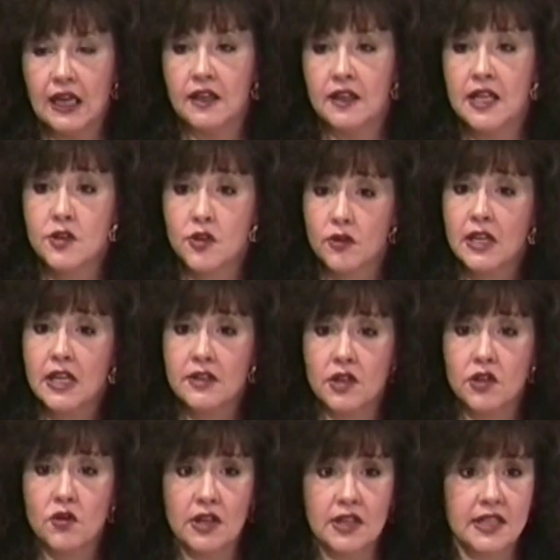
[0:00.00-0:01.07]
And these are things
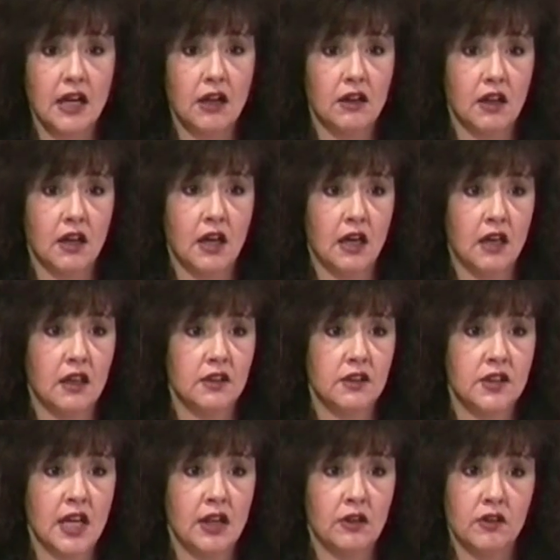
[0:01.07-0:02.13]
that you can tell
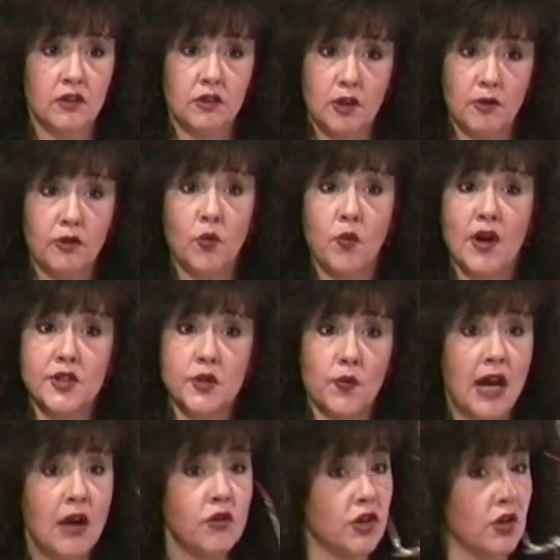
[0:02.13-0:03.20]
the ones
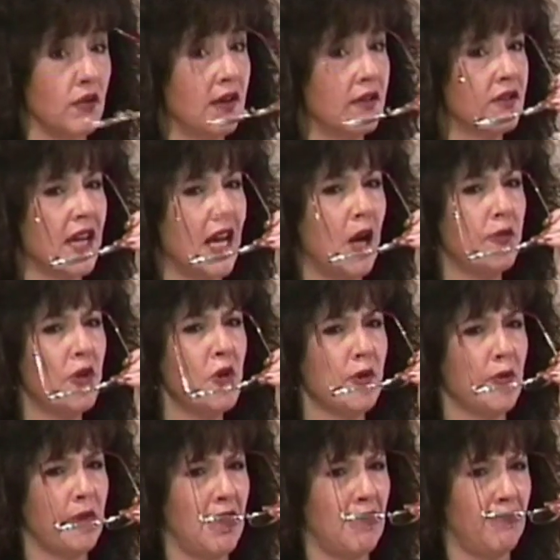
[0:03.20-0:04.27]
around you to help you
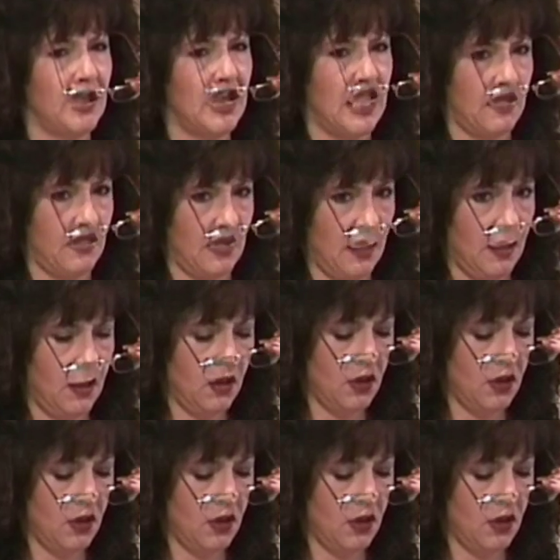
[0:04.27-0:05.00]
prepare for death,